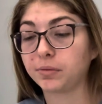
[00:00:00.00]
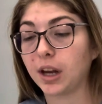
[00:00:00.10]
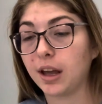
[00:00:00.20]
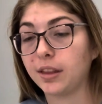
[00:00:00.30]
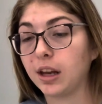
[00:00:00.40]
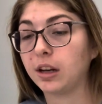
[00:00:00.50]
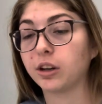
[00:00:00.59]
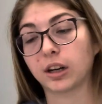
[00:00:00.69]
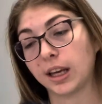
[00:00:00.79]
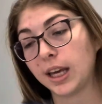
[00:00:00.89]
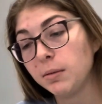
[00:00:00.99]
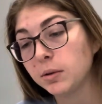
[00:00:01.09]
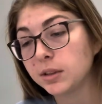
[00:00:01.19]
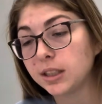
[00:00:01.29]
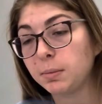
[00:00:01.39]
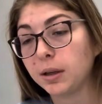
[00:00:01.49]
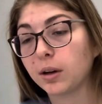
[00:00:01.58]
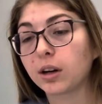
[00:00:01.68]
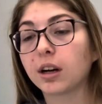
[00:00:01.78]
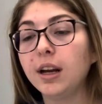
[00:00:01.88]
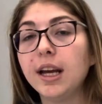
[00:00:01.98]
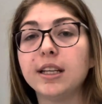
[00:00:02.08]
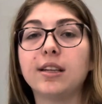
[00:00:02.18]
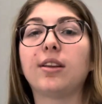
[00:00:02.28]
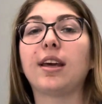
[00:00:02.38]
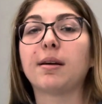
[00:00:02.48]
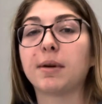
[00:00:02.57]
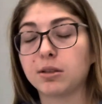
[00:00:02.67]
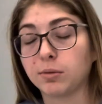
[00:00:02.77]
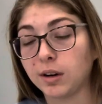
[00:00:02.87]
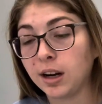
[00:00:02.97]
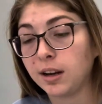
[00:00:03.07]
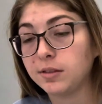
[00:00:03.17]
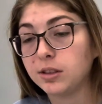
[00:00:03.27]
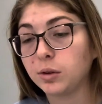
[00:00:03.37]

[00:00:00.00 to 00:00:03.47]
And then you're gonna keep doing CPR till the EMS arrives,